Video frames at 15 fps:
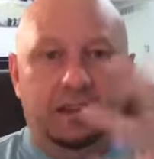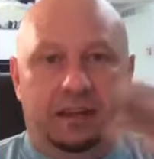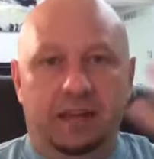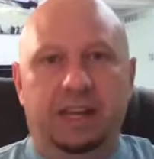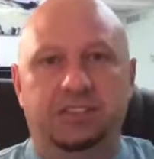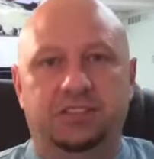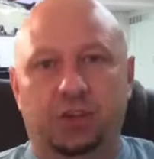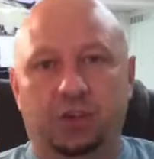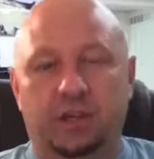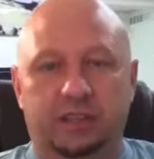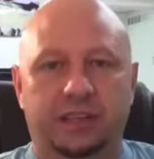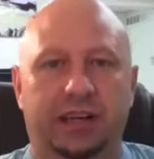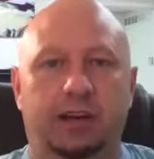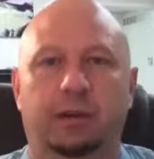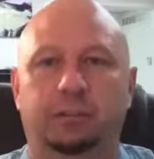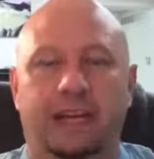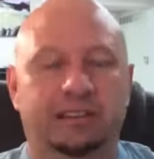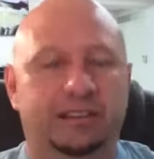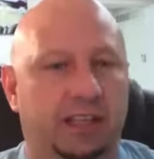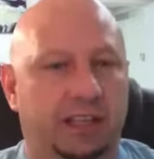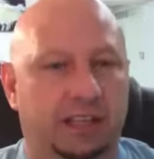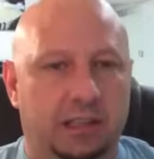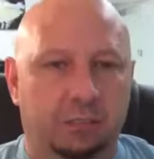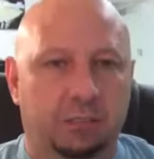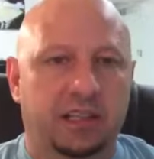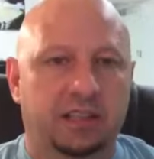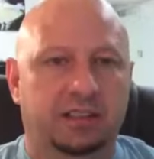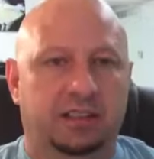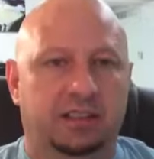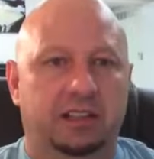as you can tell, I'm not taking a
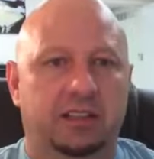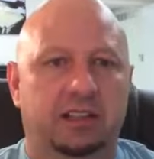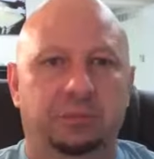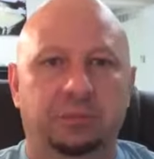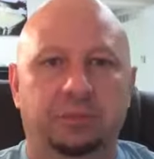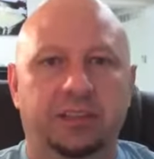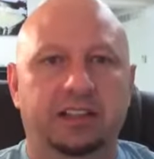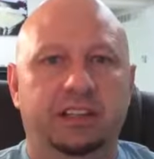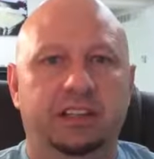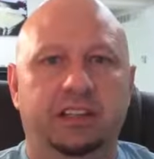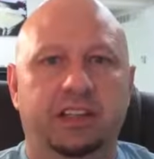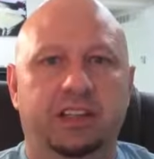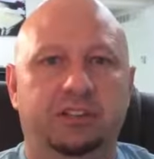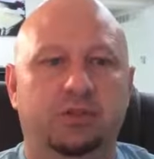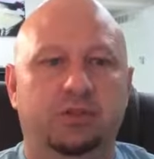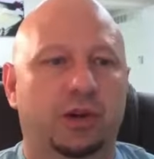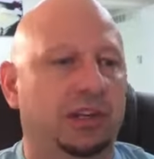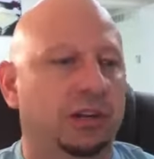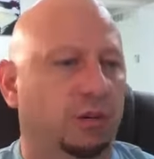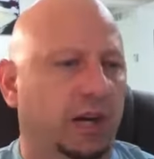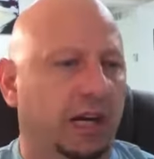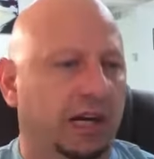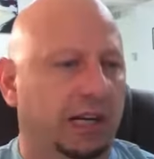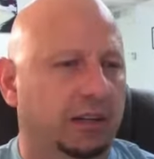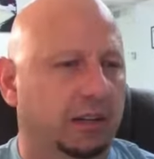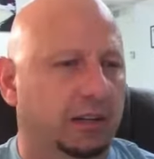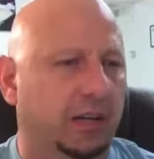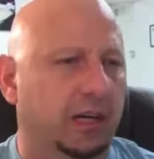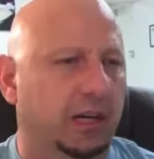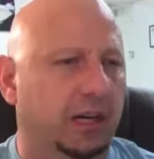break tonight. Needed a drink of water.
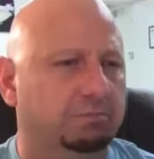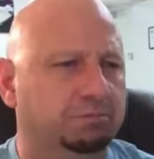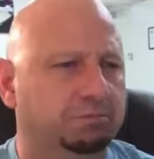Um,